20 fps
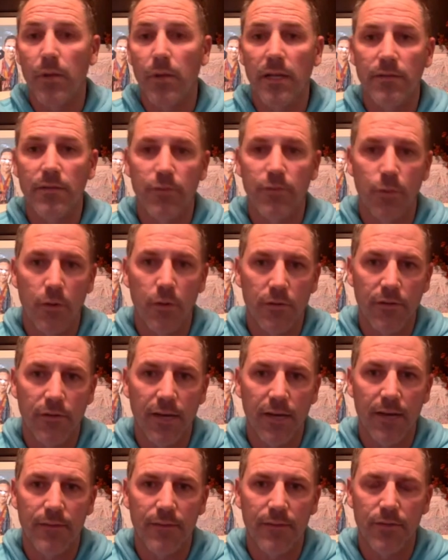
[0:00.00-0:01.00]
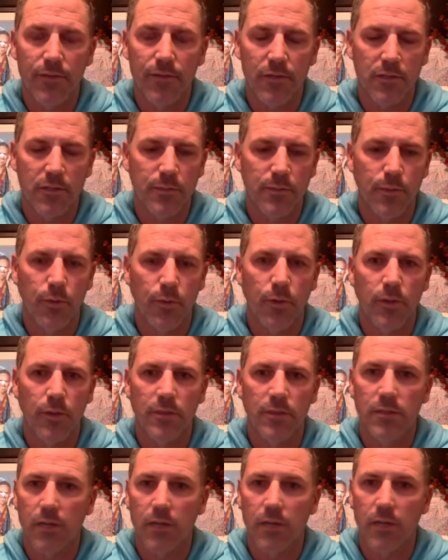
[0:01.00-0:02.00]
4 or 5 different
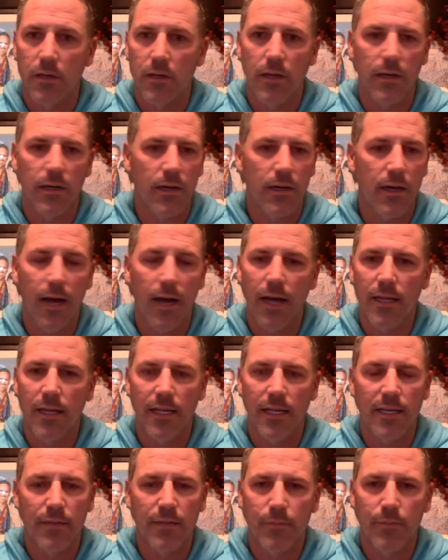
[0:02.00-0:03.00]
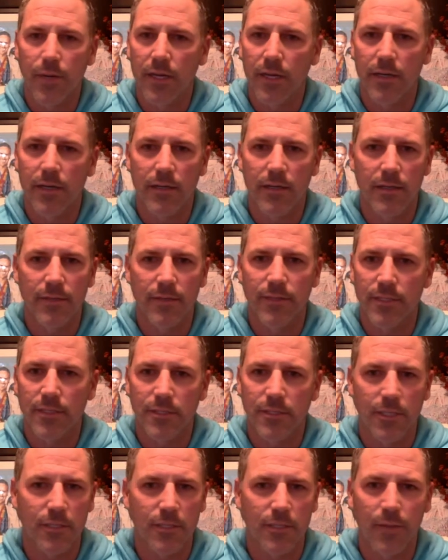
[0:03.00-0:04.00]
sports, highly competitive. It's
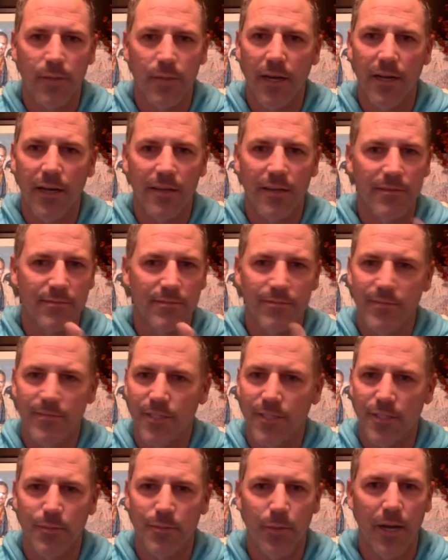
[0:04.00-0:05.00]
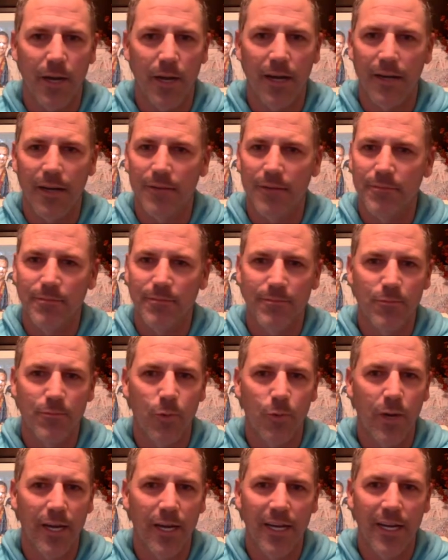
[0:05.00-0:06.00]
just my
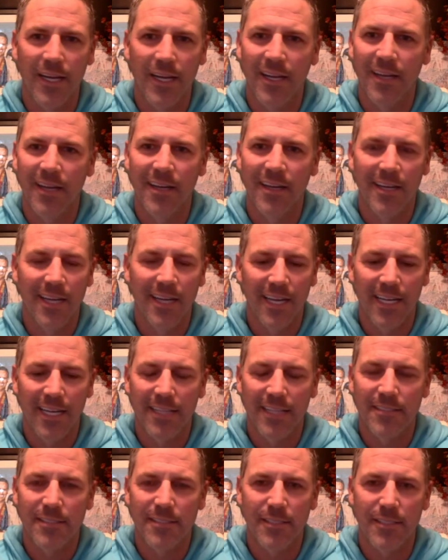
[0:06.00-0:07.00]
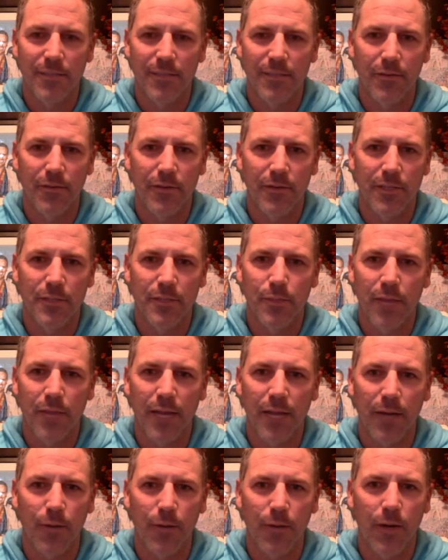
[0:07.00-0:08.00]
way. It's black
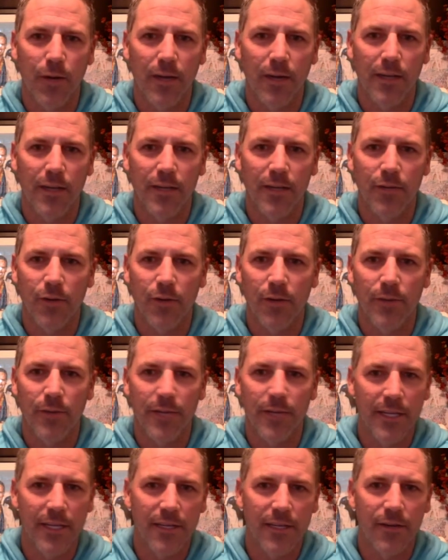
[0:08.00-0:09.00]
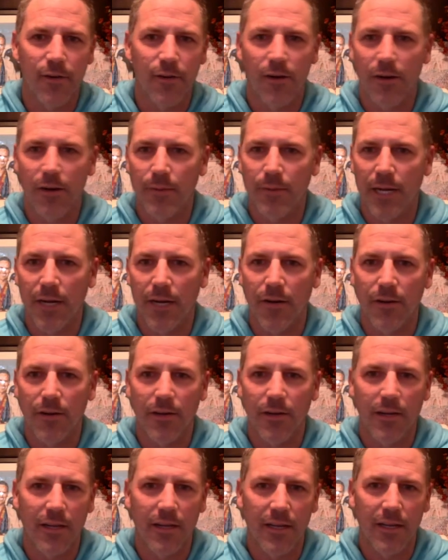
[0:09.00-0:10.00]
or white. Either I'm in or I'm out.
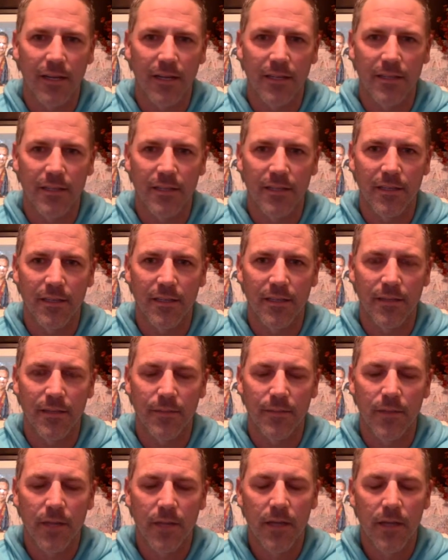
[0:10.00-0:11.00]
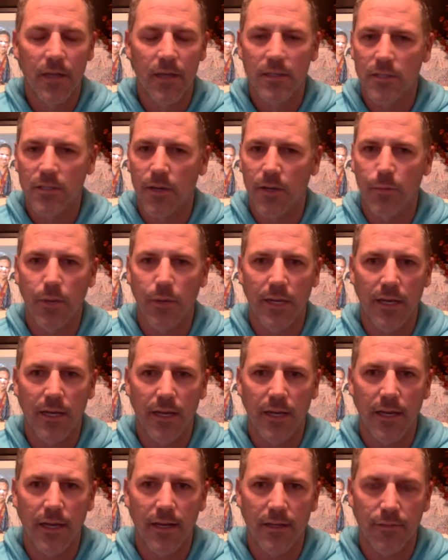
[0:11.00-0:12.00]
And so I played a
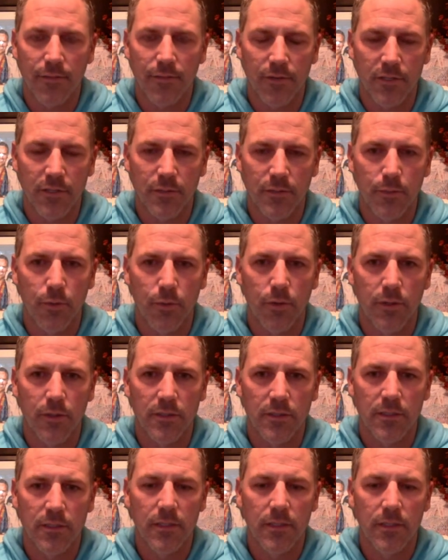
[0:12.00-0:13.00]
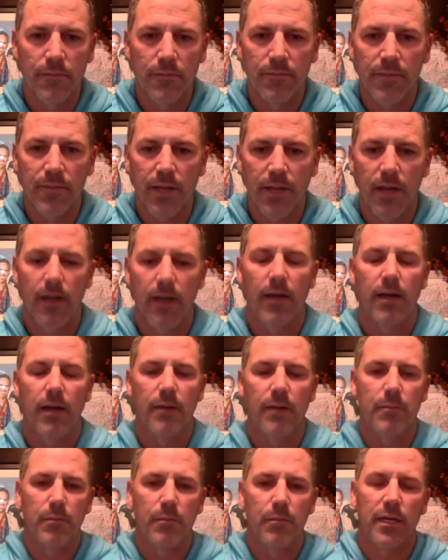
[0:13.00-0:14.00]
lot of different sports.
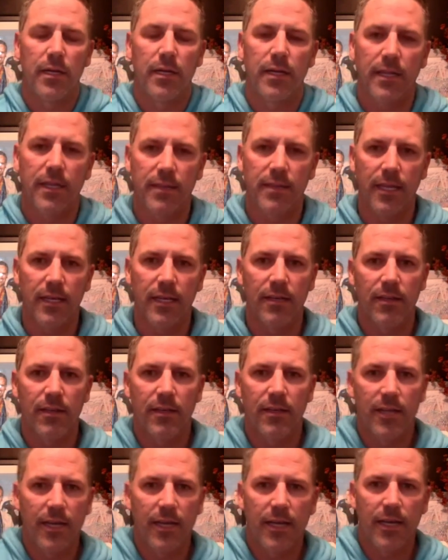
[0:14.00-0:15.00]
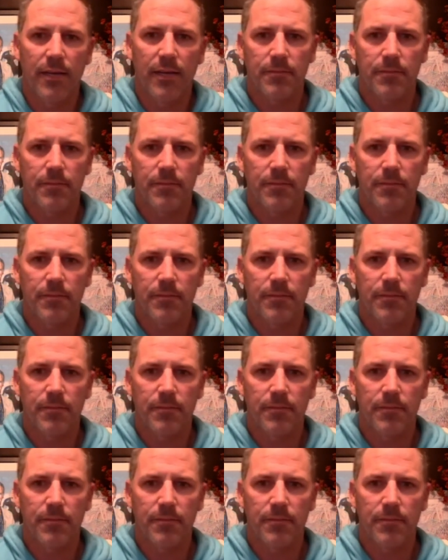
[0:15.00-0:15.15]
But at the end of the day,